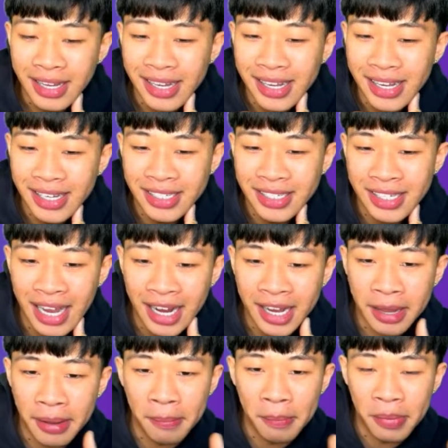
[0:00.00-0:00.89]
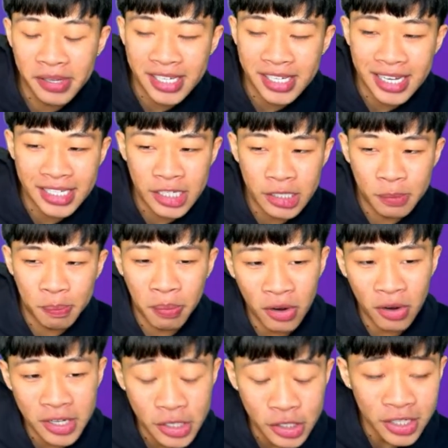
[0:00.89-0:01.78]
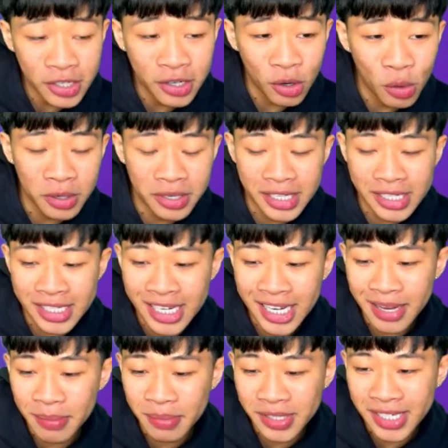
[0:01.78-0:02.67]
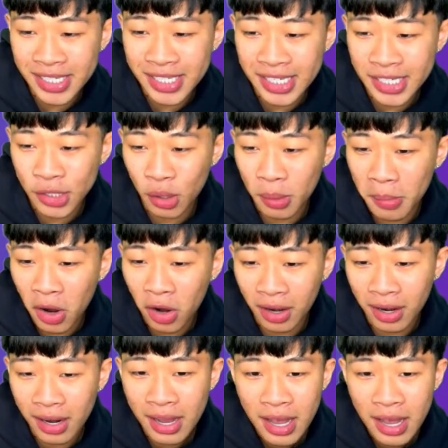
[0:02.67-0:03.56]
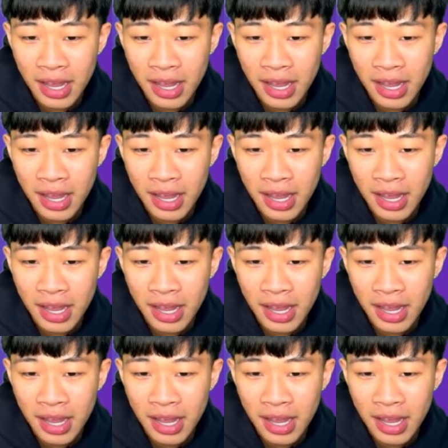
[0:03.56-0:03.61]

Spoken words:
Sakib says you should go with this team since it's your model.